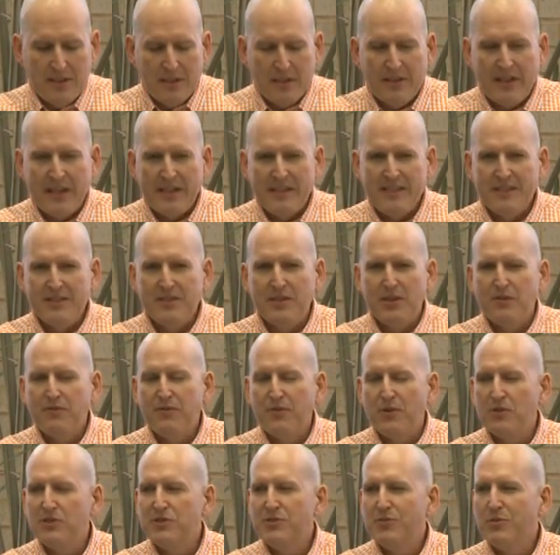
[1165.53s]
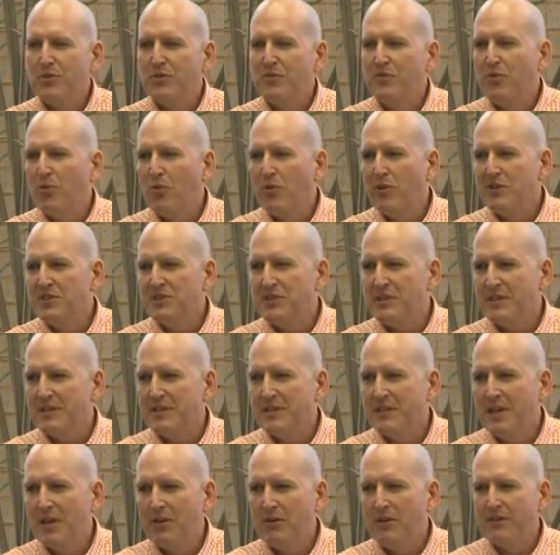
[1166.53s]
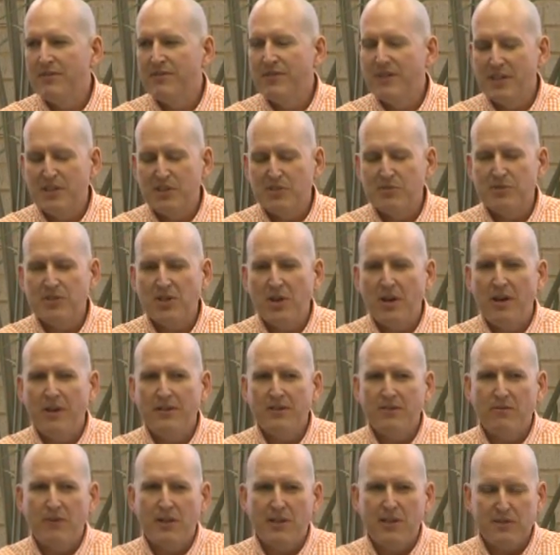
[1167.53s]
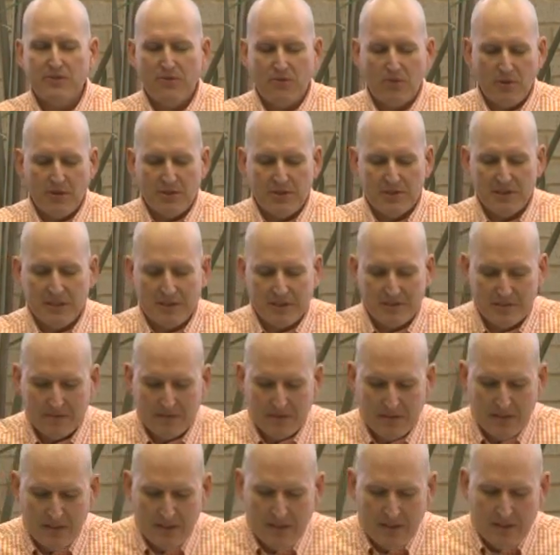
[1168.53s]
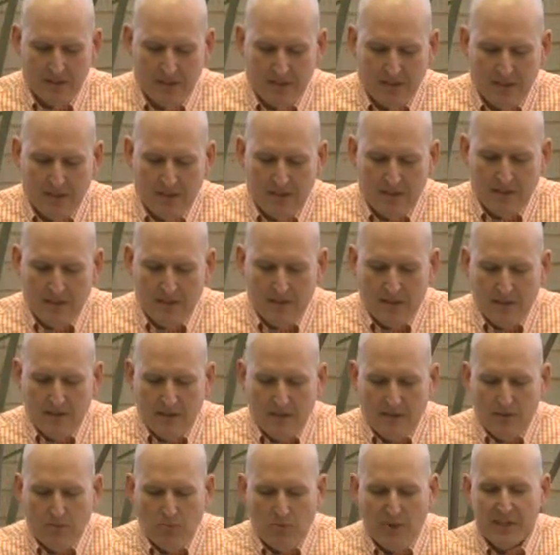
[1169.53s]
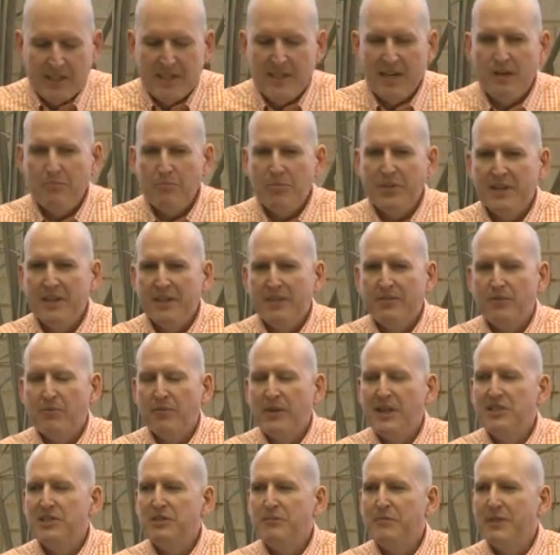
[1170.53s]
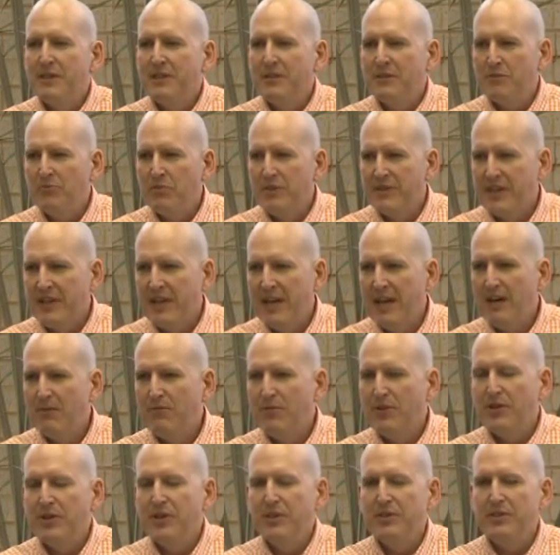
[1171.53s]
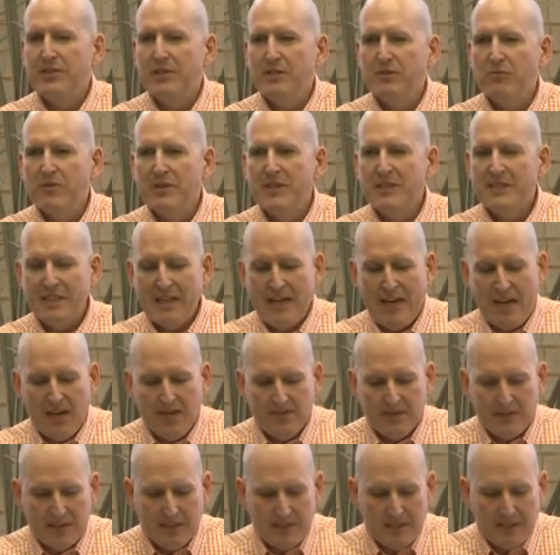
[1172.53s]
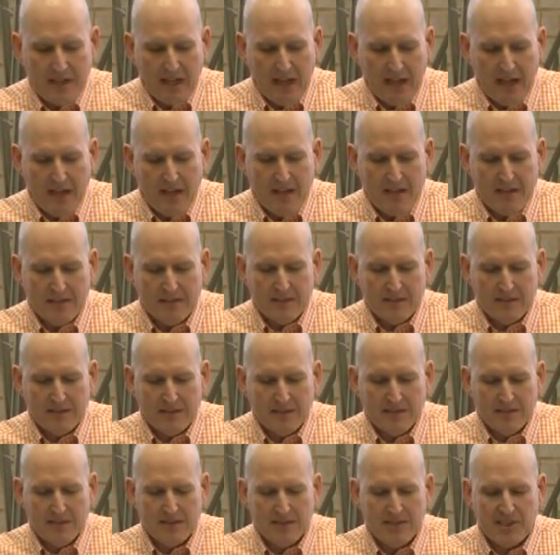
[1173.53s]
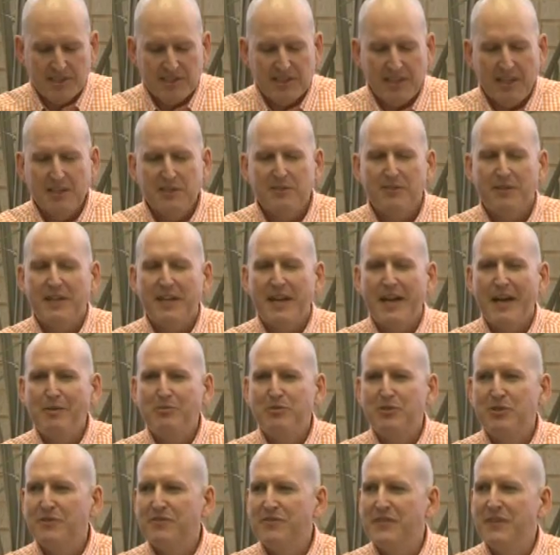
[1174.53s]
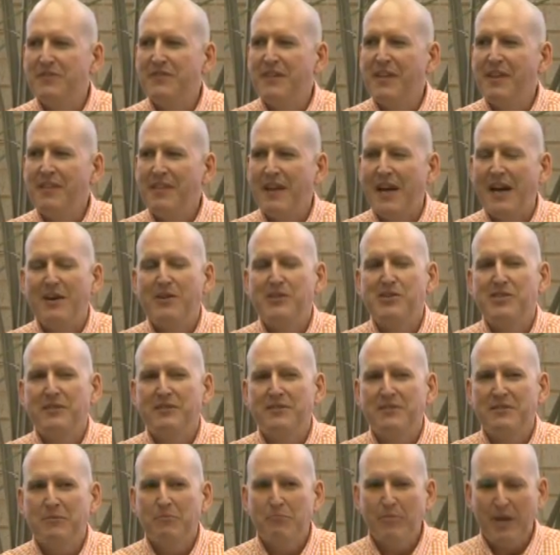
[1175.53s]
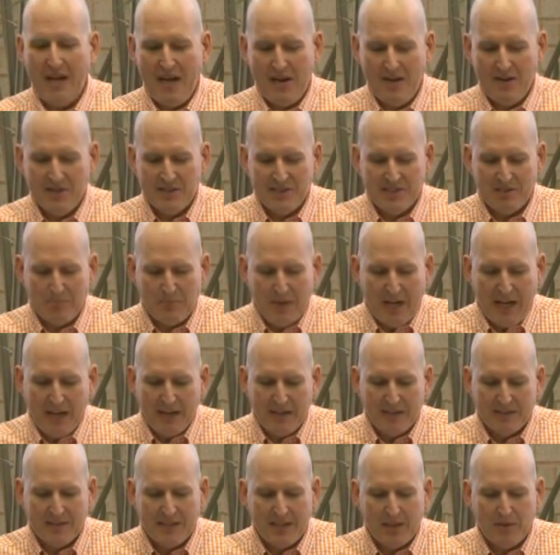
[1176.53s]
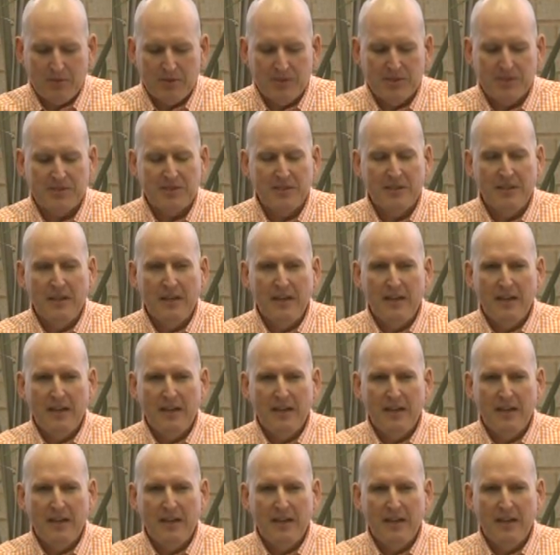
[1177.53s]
And they did their first real foraging. However, this was authorized foraging. One company of the regiment with the cavalry unit went down and successfully captured 50,000 pounds of bacon that was